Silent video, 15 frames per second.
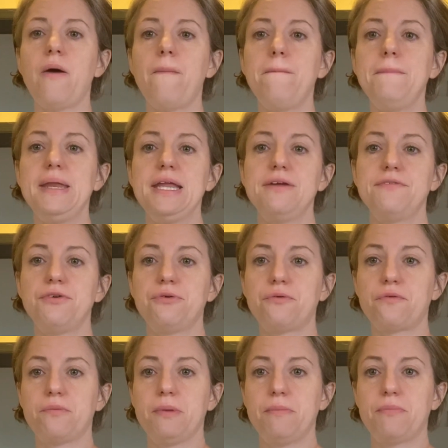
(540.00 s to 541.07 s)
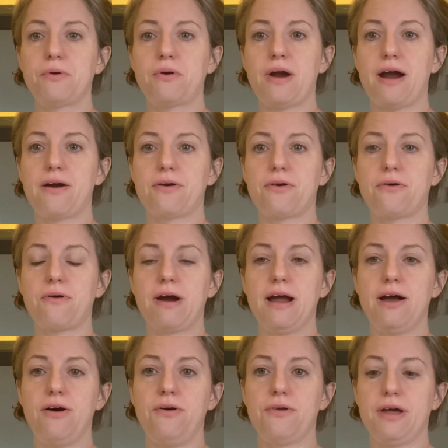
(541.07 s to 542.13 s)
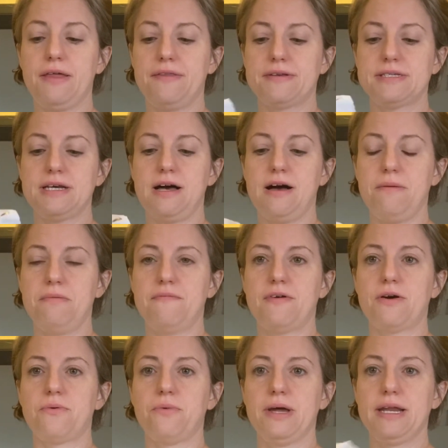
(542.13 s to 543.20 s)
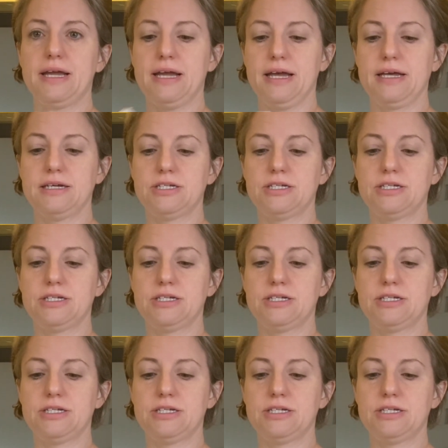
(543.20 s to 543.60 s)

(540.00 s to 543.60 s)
Many of you will remember our crown at the top of our wedding cake